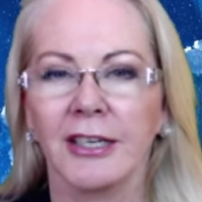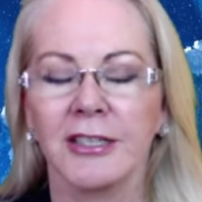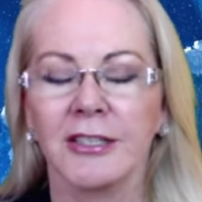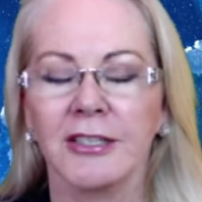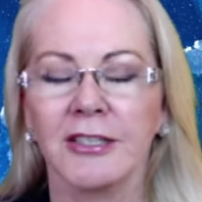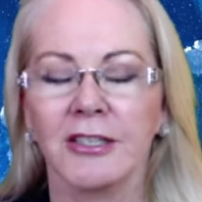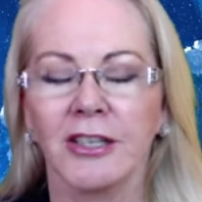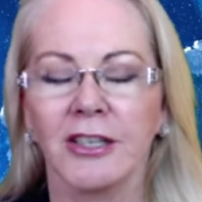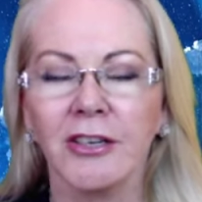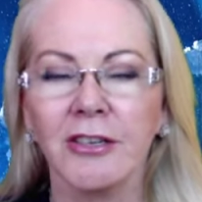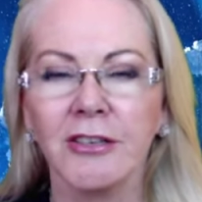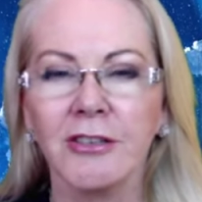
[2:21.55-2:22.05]

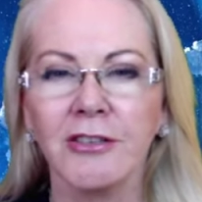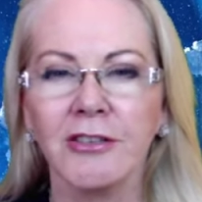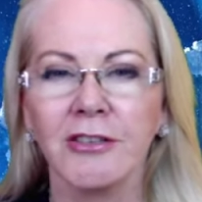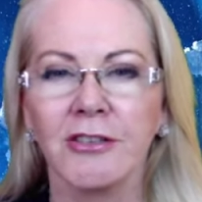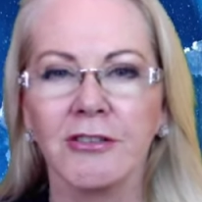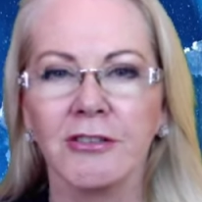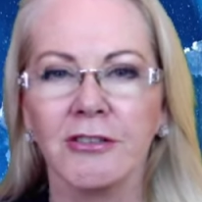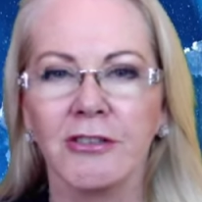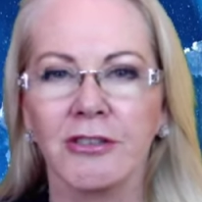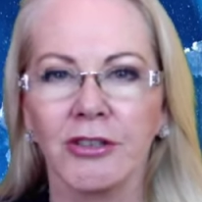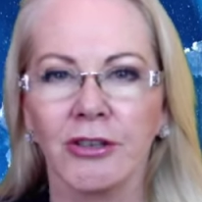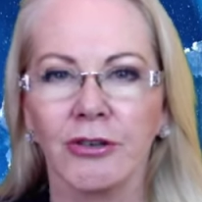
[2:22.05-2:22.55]
As long as
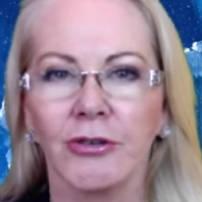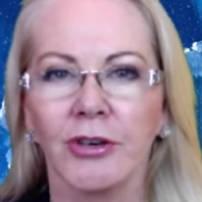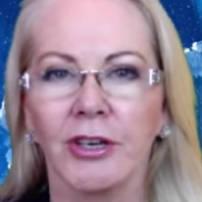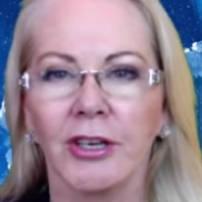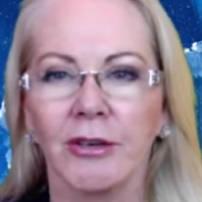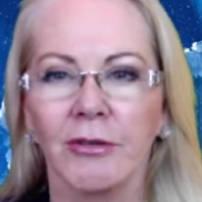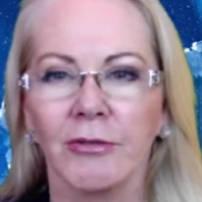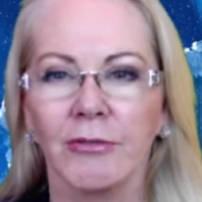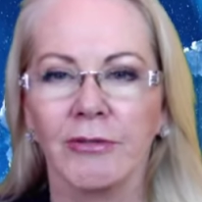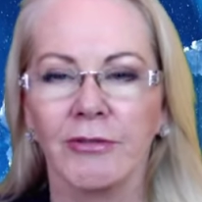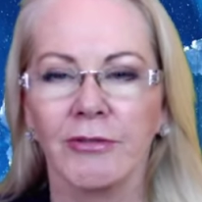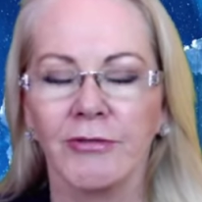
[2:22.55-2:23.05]
you're
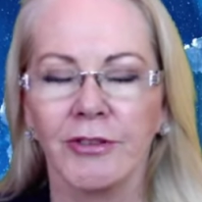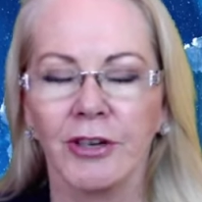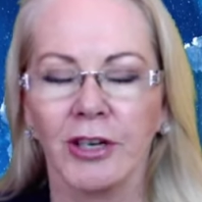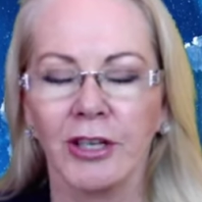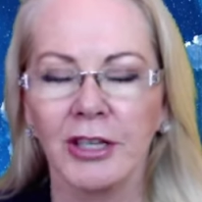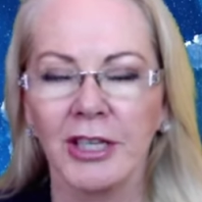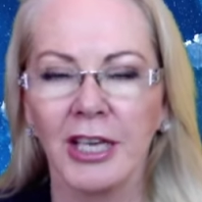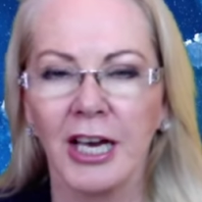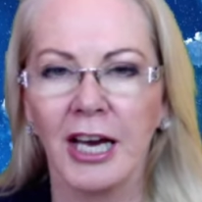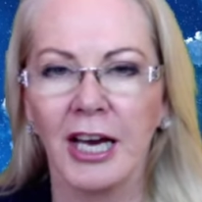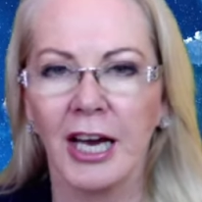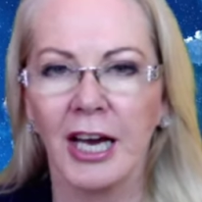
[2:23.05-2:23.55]
doing, we've
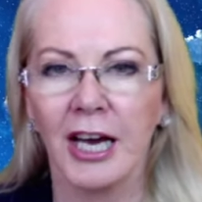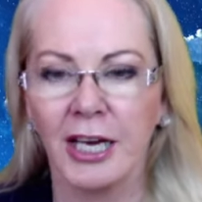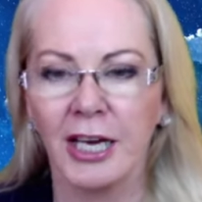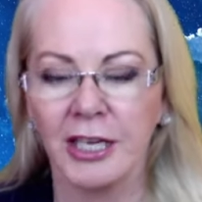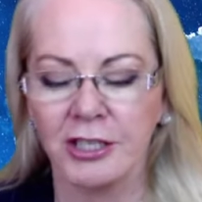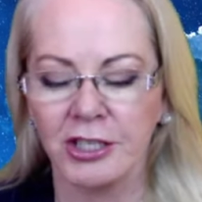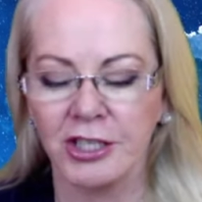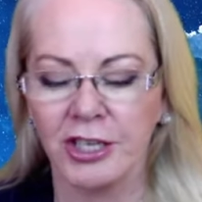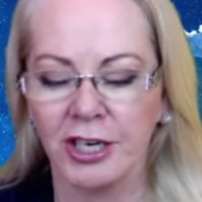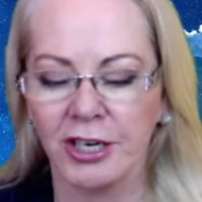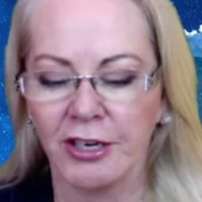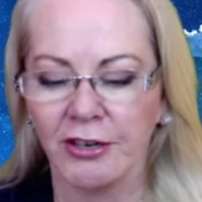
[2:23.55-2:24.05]
got the heart
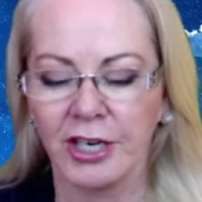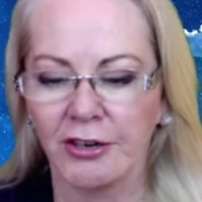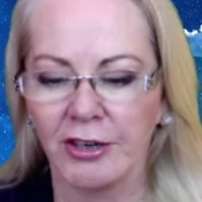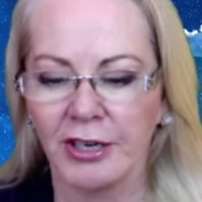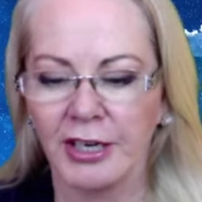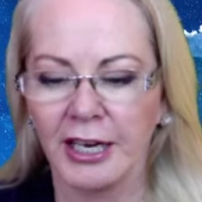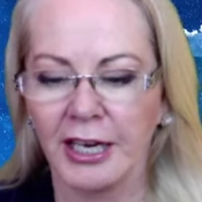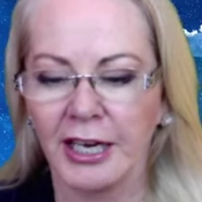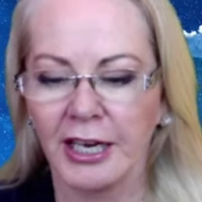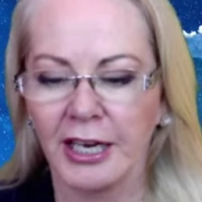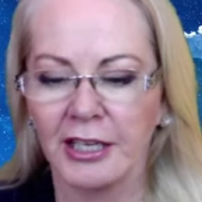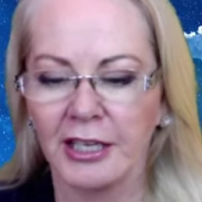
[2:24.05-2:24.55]
chakra
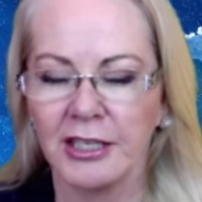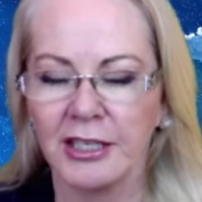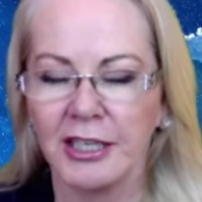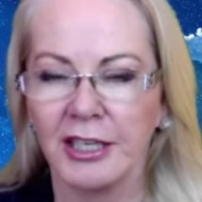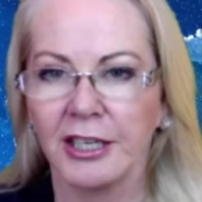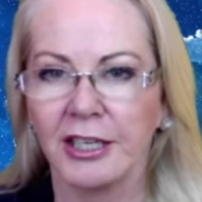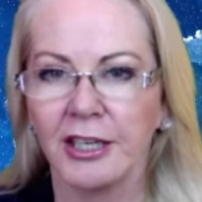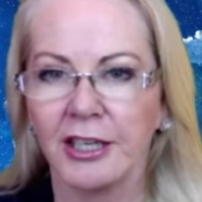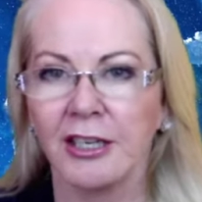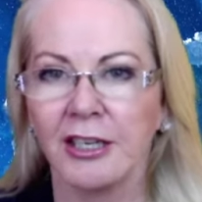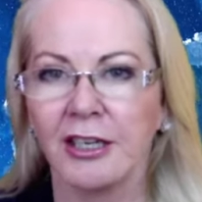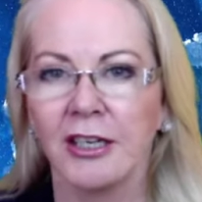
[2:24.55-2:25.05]
card
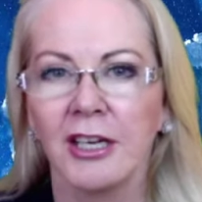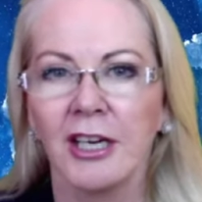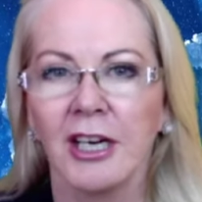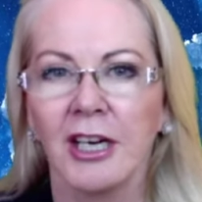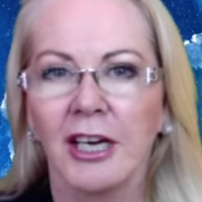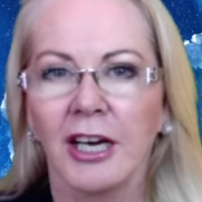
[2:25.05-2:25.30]
here,